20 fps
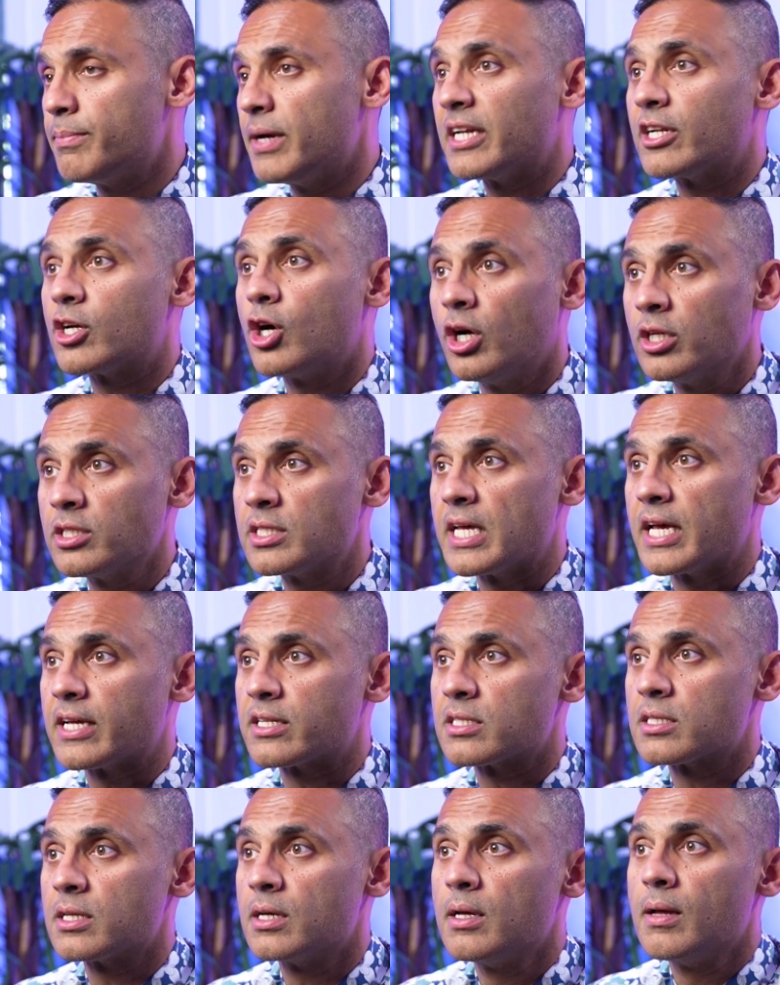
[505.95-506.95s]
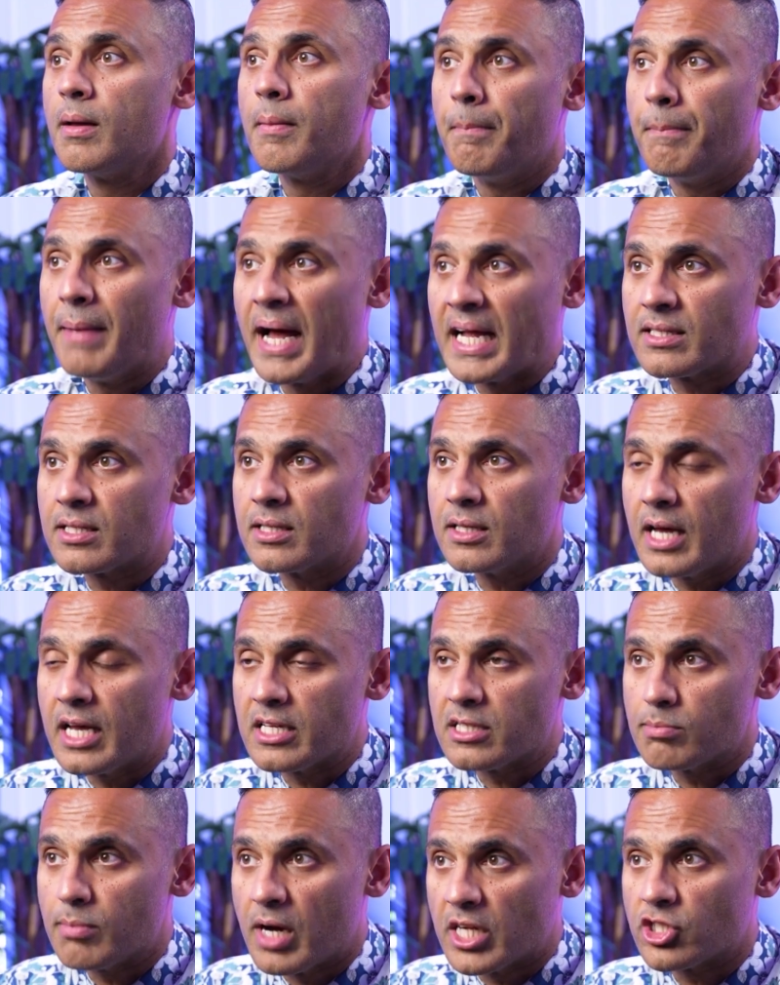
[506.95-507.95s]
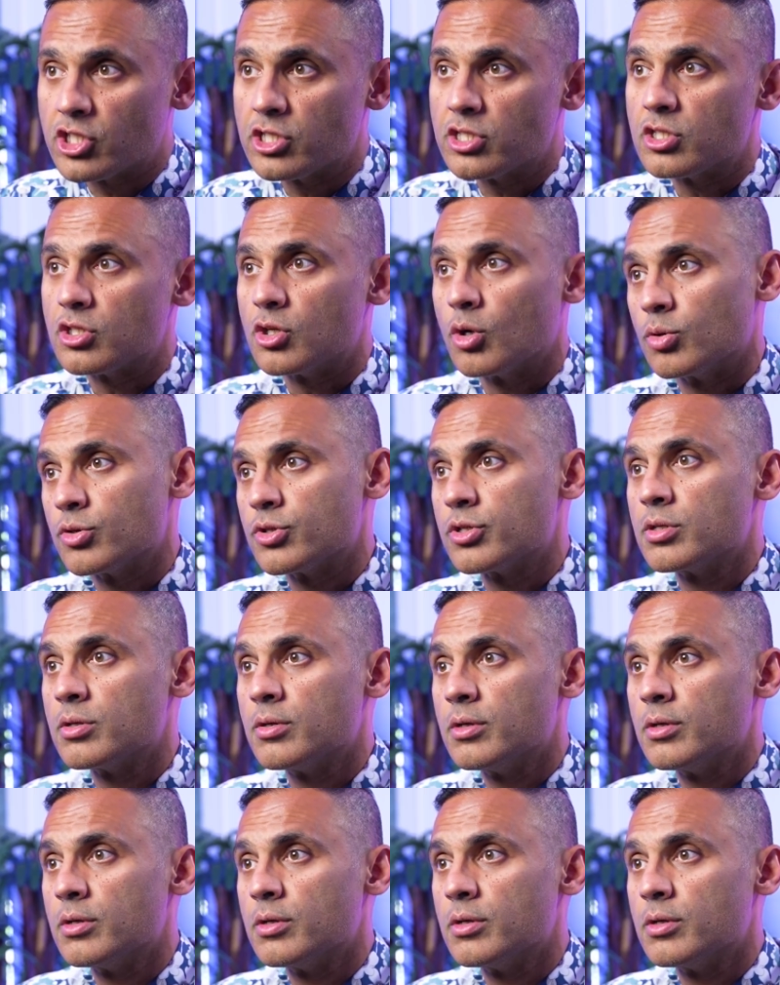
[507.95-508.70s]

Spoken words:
and context matter as much as dose.